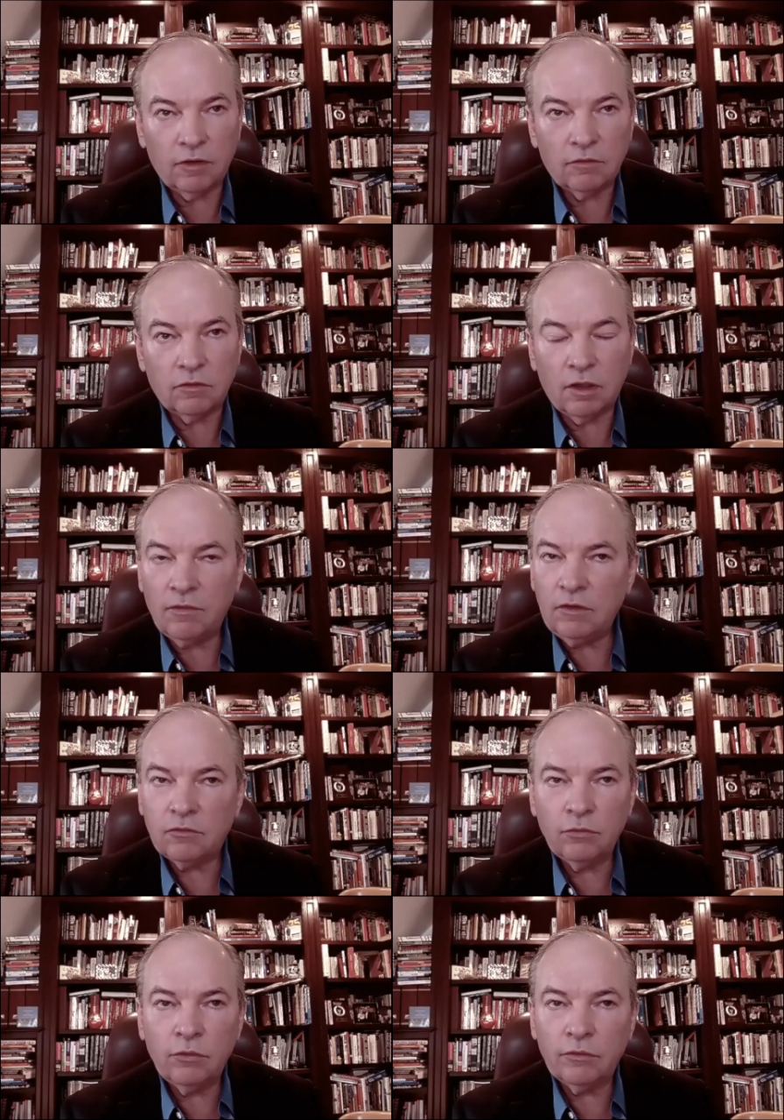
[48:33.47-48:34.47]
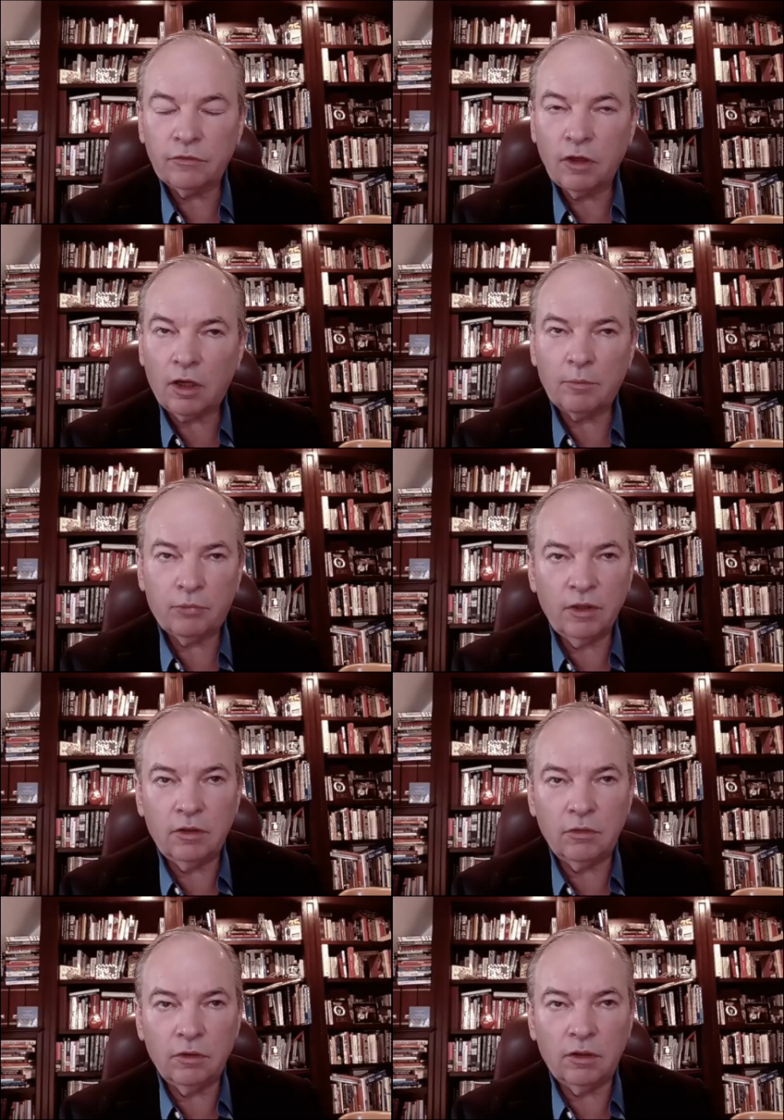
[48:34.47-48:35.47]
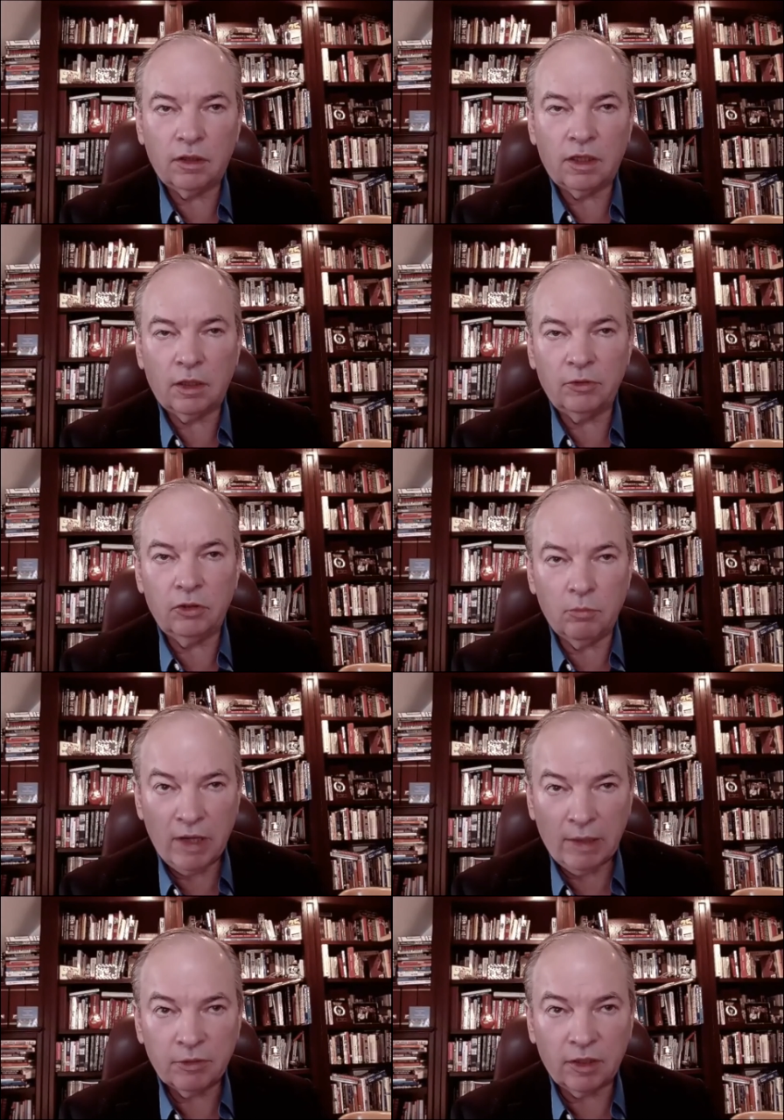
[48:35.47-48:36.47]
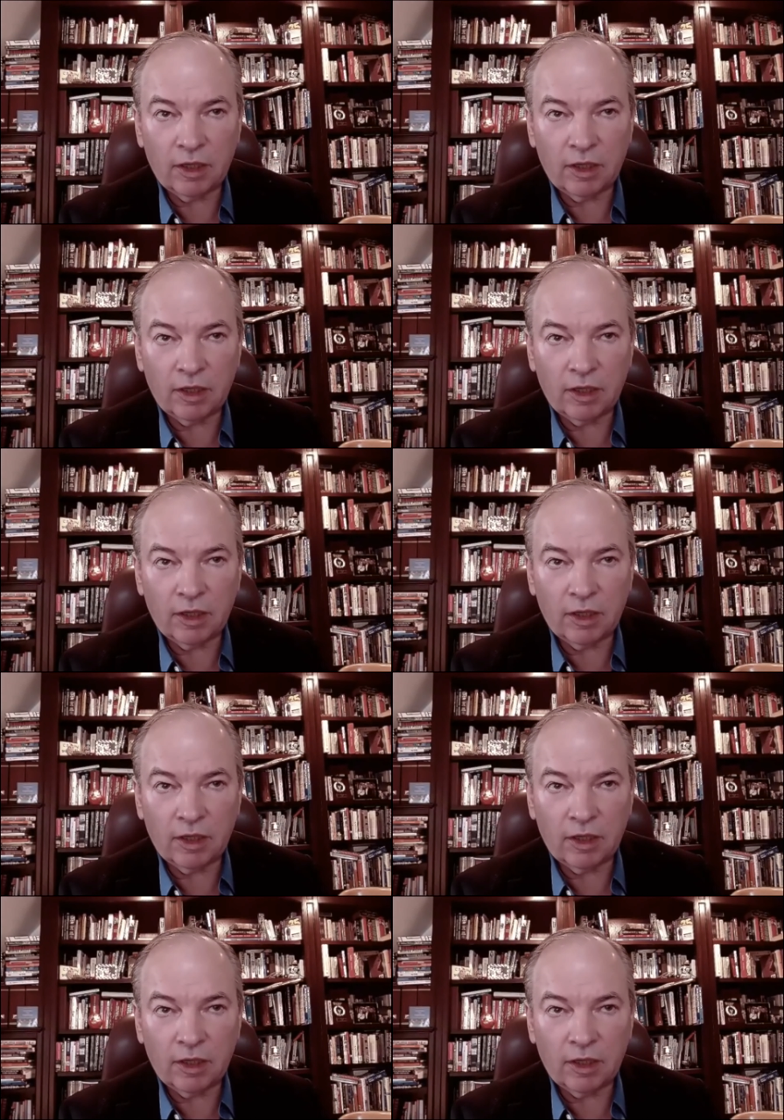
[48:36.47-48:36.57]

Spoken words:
And these tools are pretty good at helping you map that.